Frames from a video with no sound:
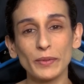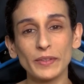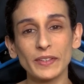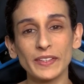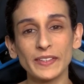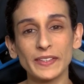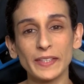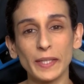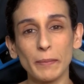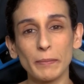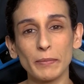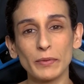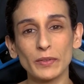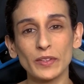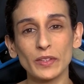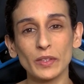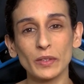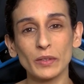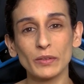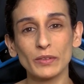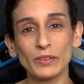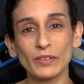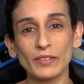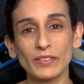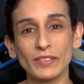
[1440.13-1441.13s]
with this
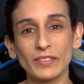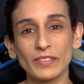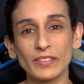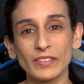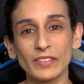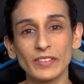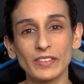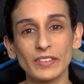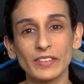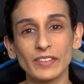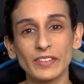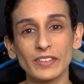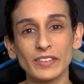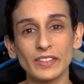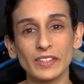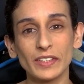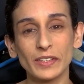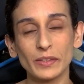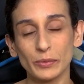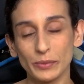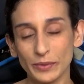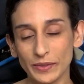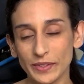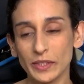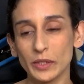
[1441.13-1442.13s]
episode.
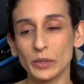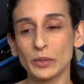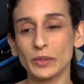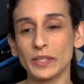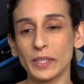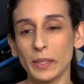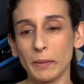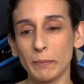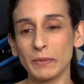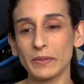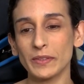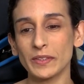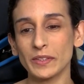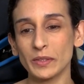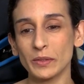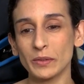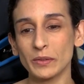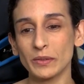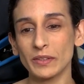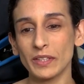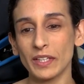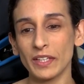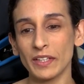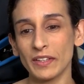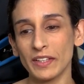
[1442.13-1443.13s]
It was a good
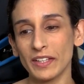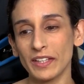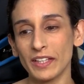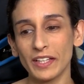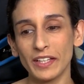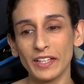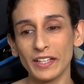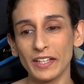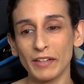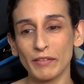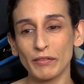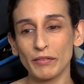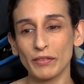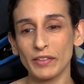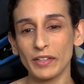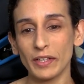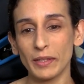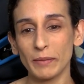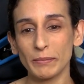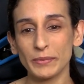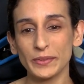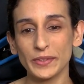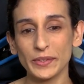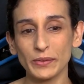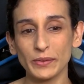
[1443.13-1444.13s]
episode. I think every
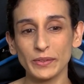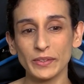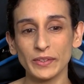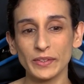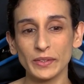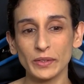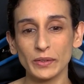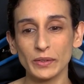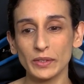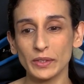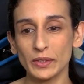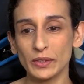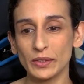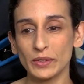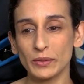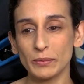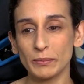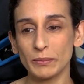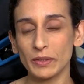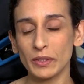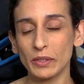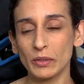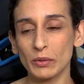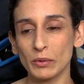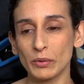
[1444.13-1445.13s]
episode is going to
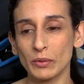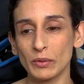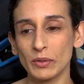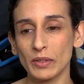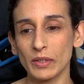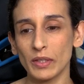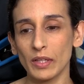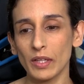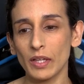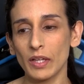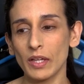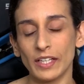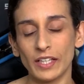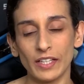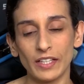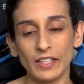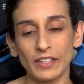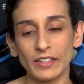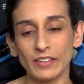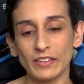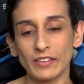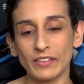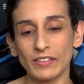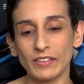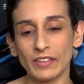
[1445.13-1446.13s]
be good.
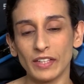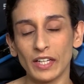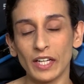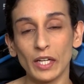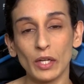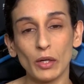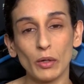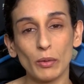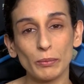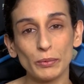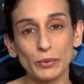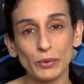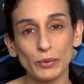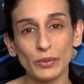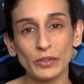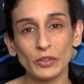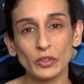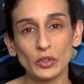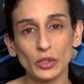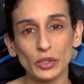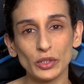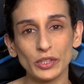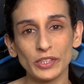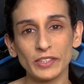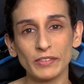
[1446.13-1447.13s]
And I hope you
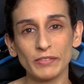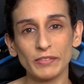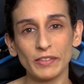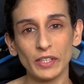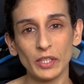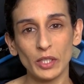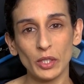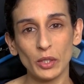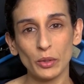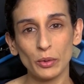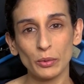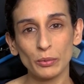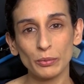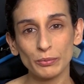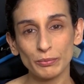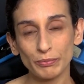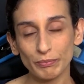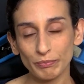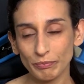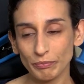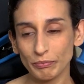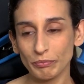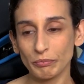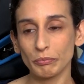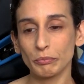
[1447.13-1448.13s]
enjoyed this video.
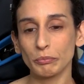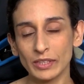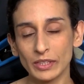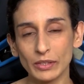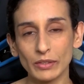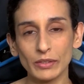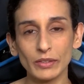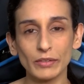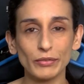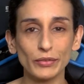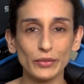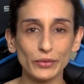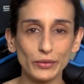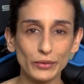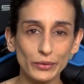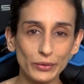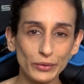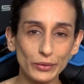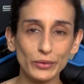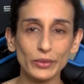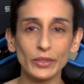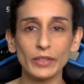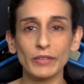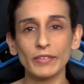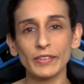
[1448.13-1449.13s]
You know, if you
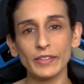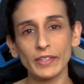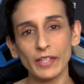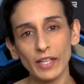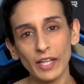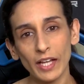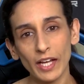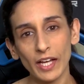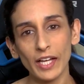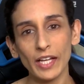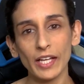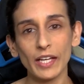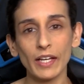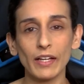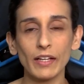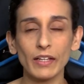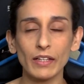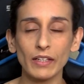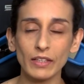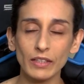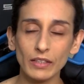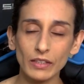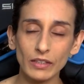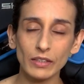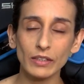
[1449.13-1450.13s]
do, give it a
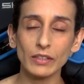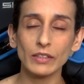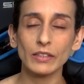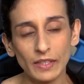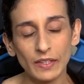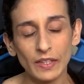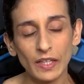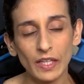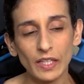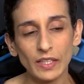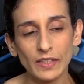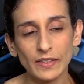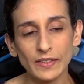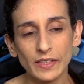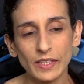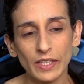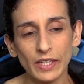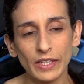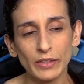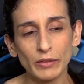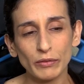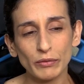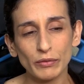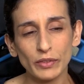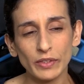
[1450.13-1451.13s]
like. I think it's
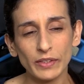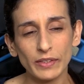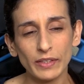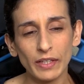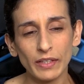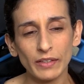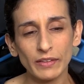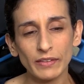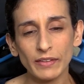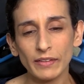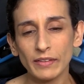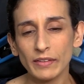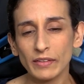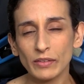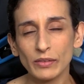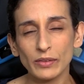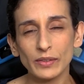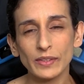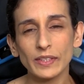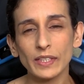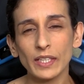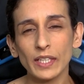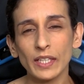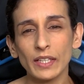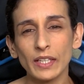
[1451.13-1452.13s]
kind of redundant
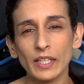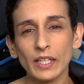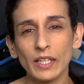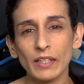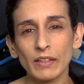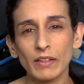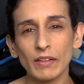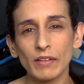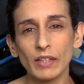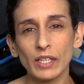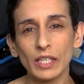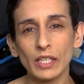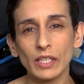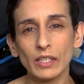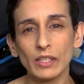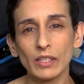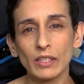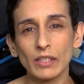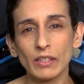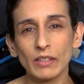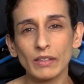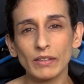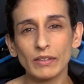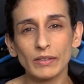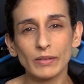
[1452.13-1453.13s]
to say that. I
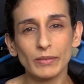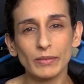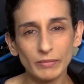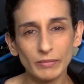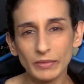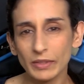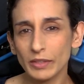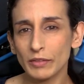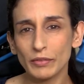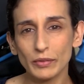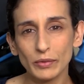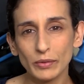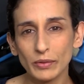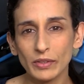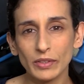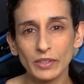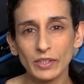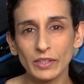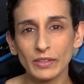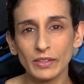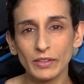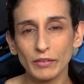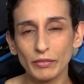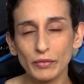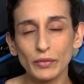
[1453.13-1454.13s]
think
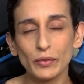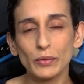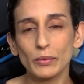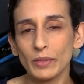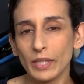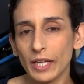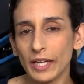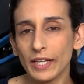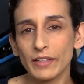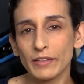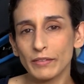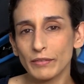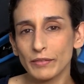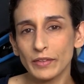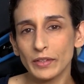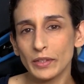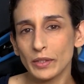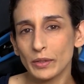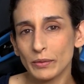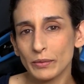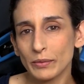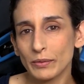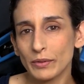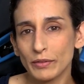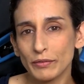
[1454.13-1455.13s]
if you like the
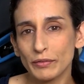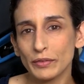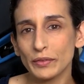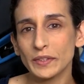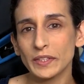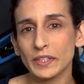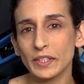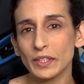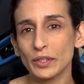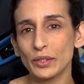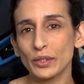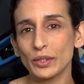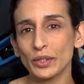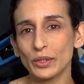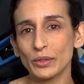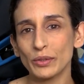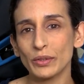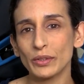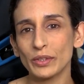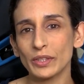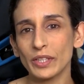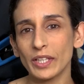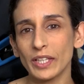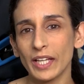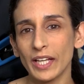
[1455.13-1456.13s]
video, obviously
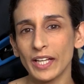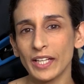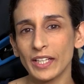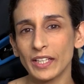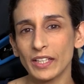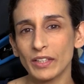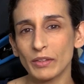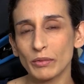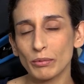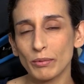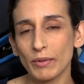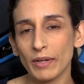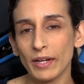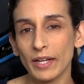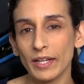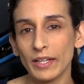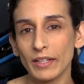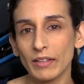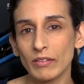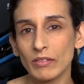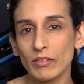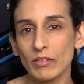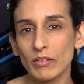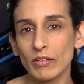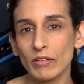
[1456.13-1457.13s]
you're gonna like it,
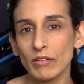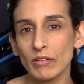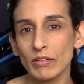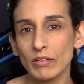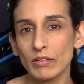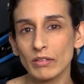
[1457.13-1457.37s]
right?